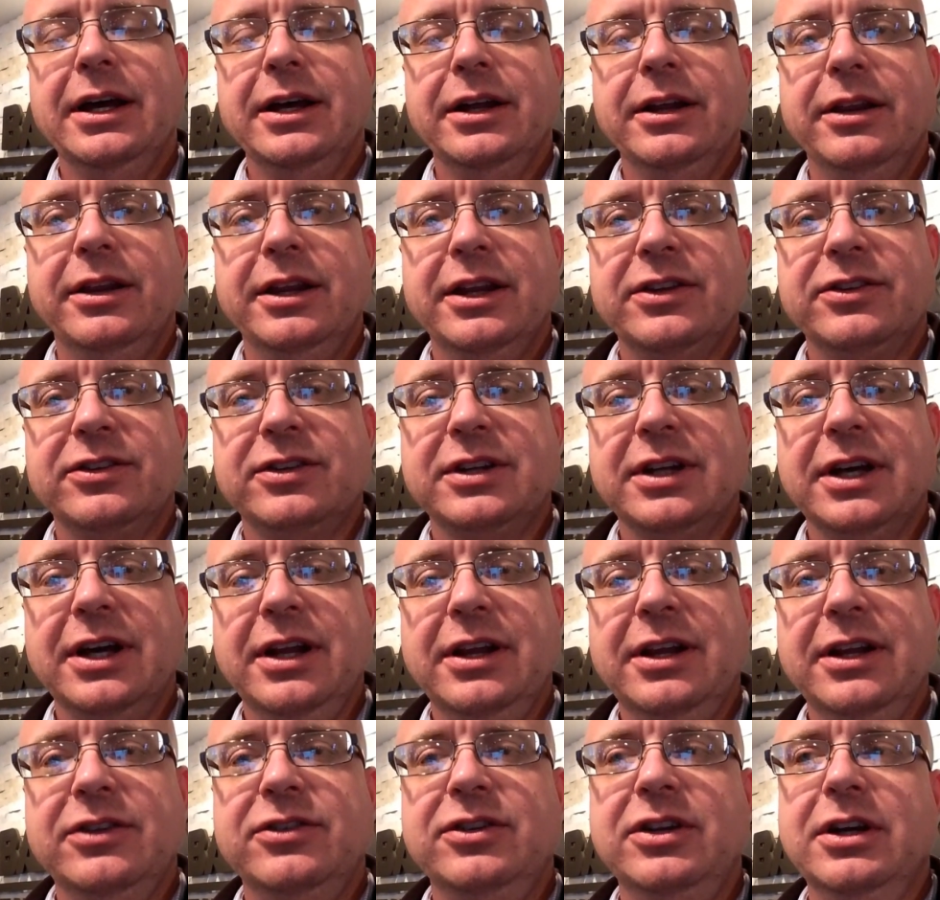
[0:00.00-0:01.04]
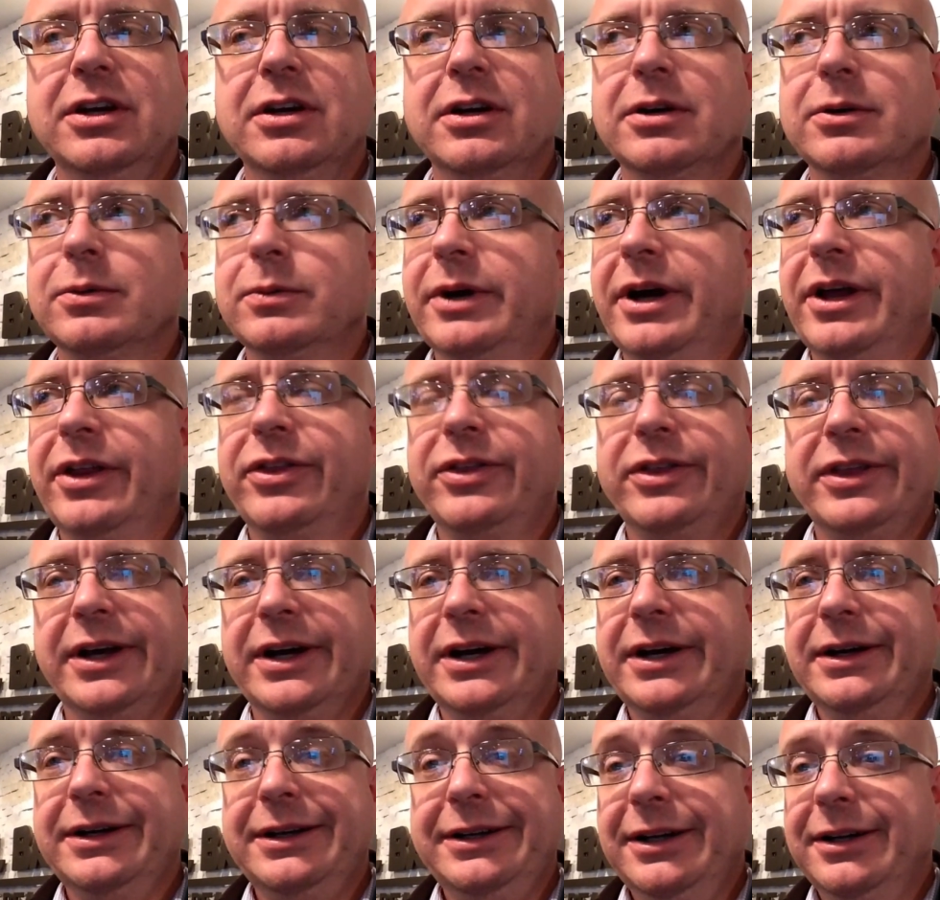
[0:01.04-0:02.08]
this year with,
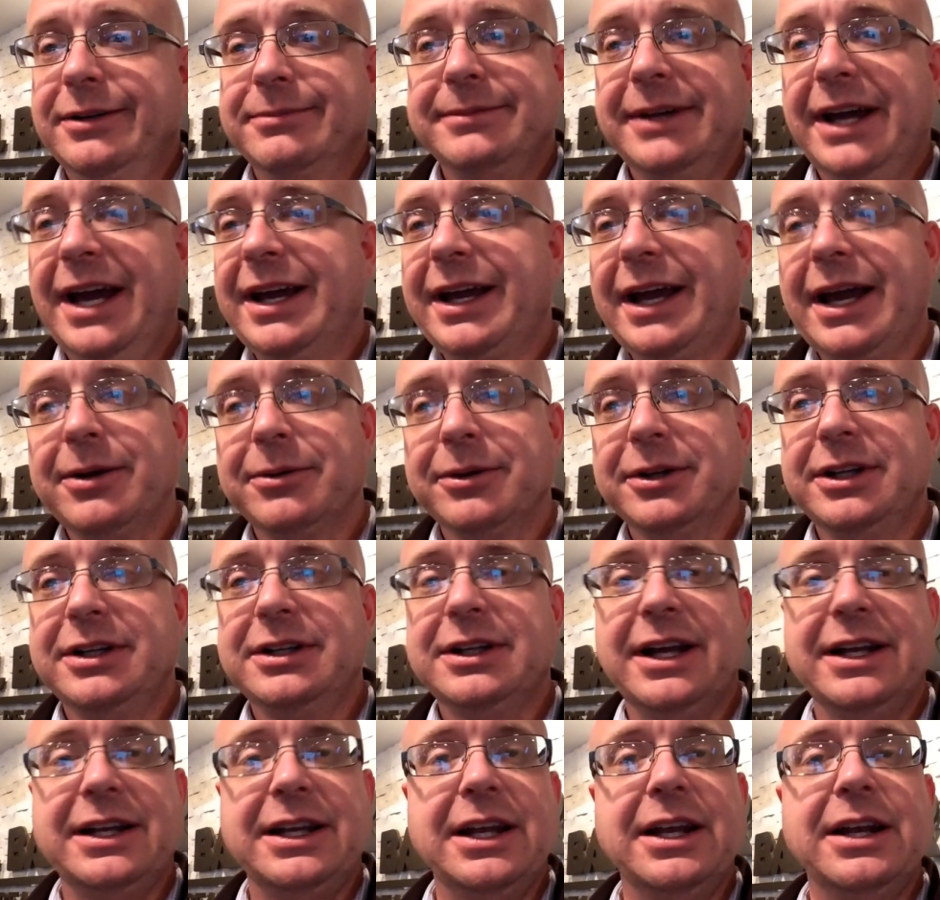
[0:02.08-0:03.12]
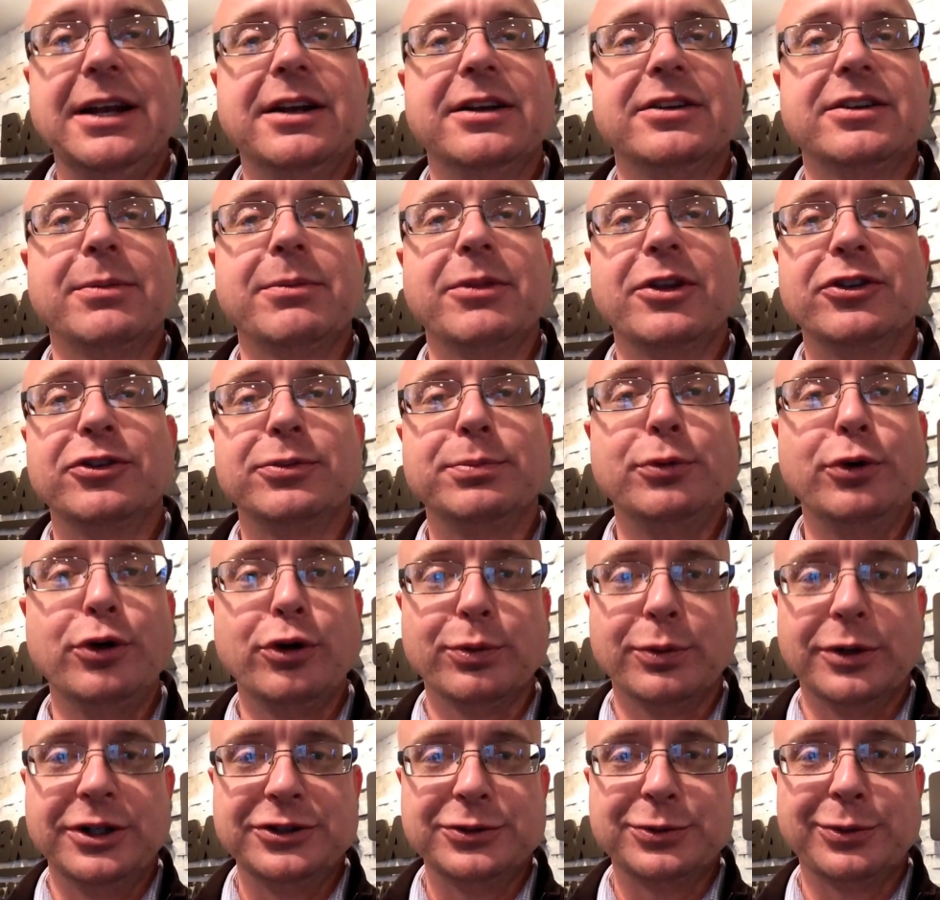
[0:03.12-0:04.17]
heck, I really like to get into some of the smooth
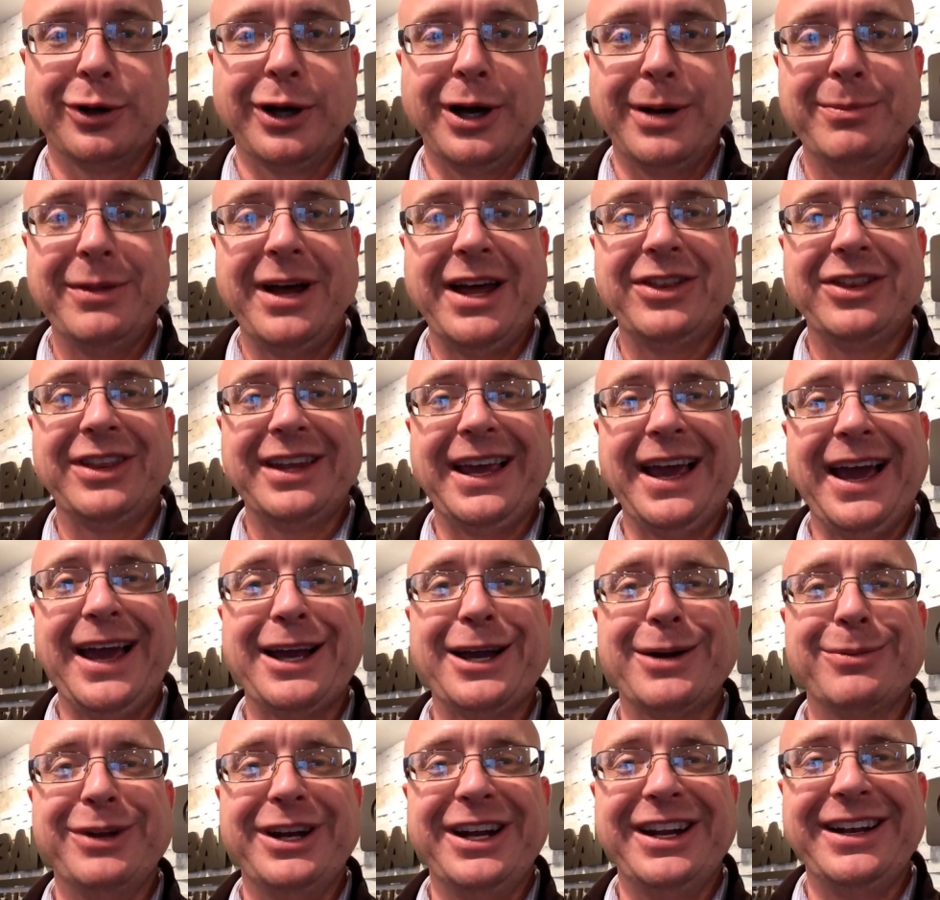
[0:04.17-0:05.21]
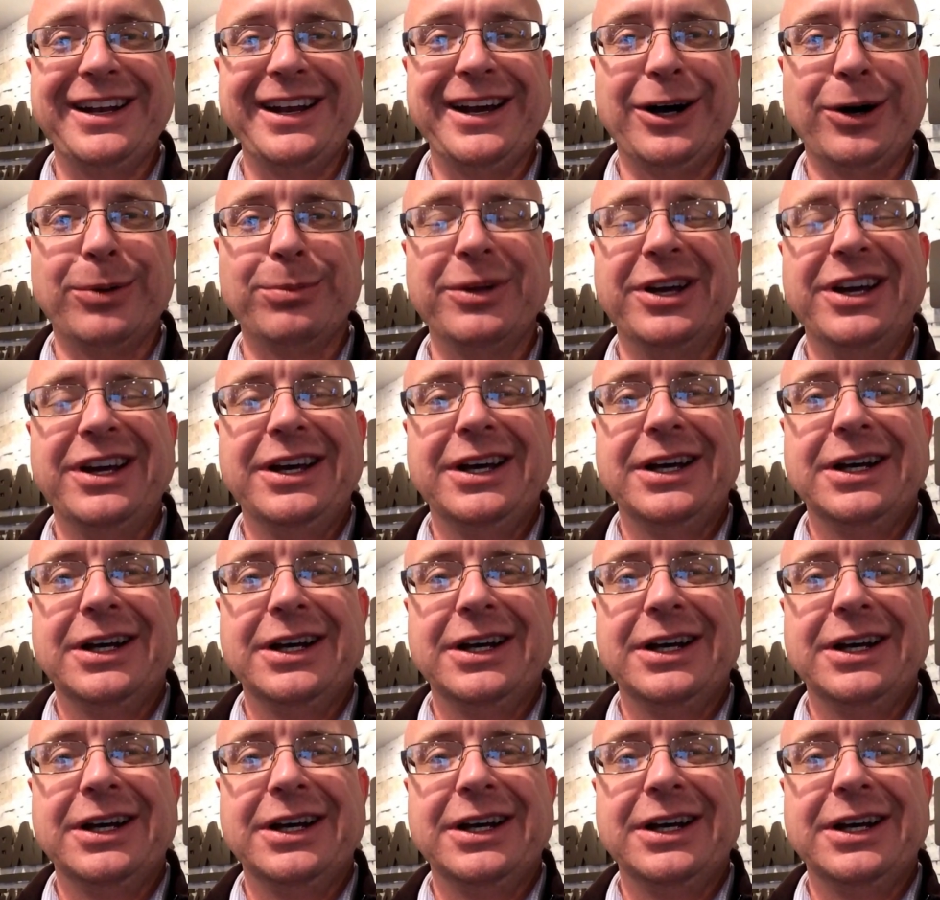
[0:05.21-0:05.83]
ones where I'm not the guy coming in to help